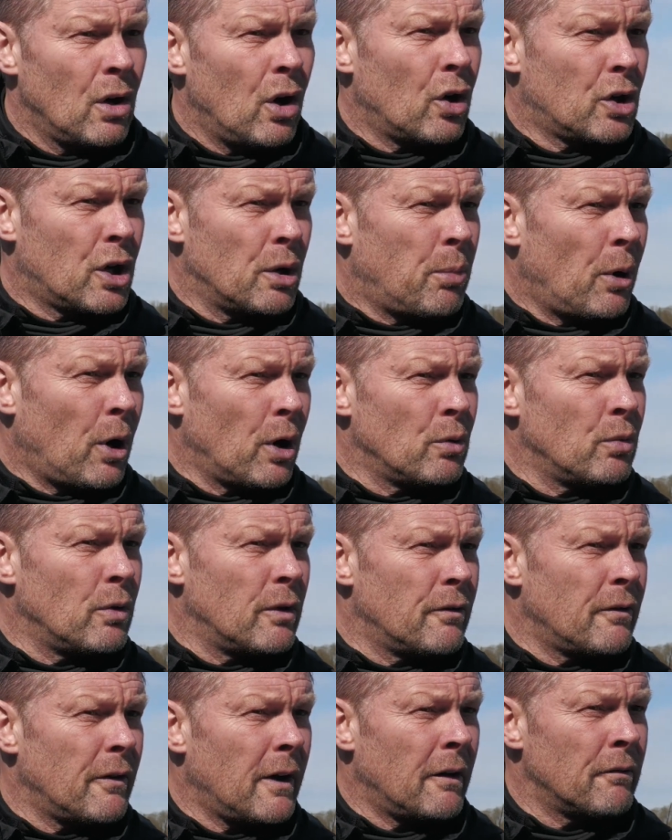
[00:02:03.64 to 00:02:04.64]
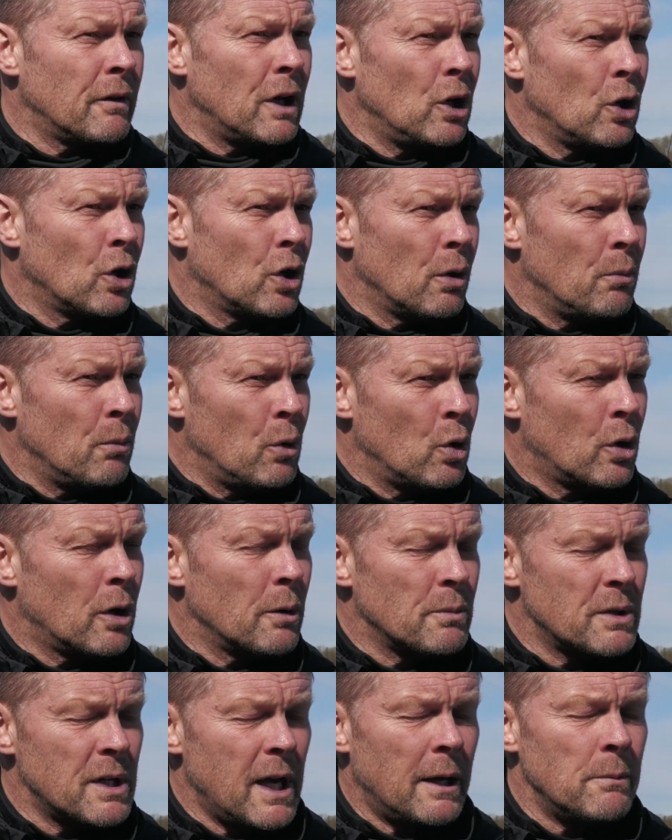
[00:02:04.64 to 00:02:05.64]
occupied with having a look at
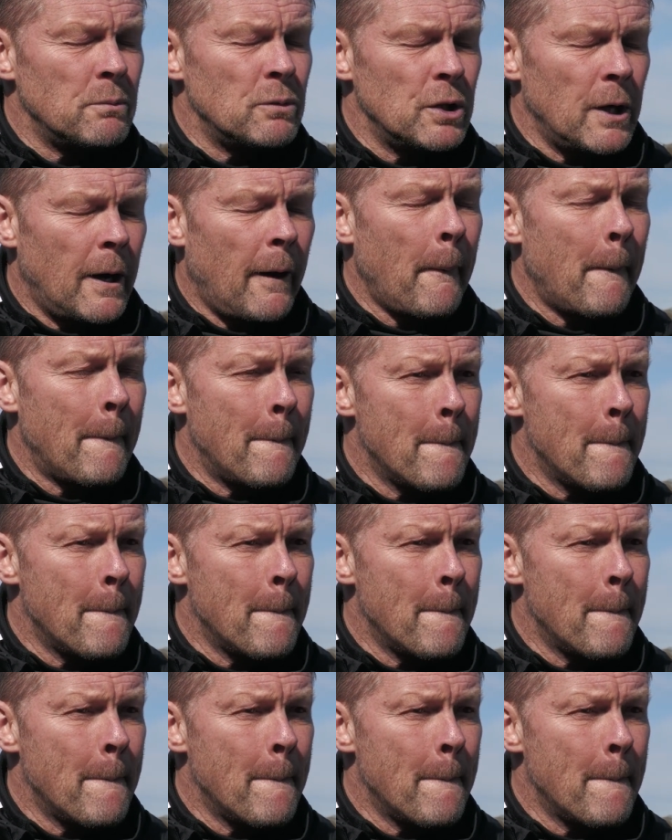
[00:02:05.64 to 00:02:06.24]
Morecambe's games, yeah.